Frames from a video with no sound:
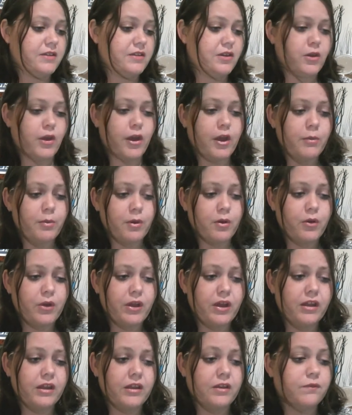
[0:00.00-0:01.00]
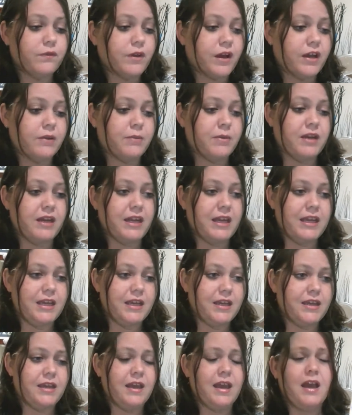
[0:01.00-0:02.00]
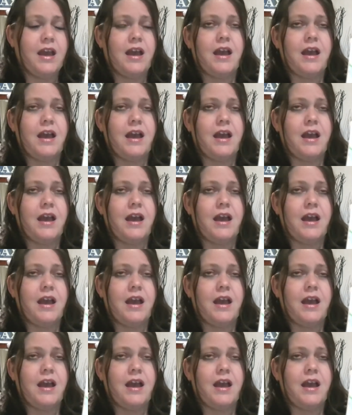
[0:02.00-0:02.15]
jojoba oil and vitamin E.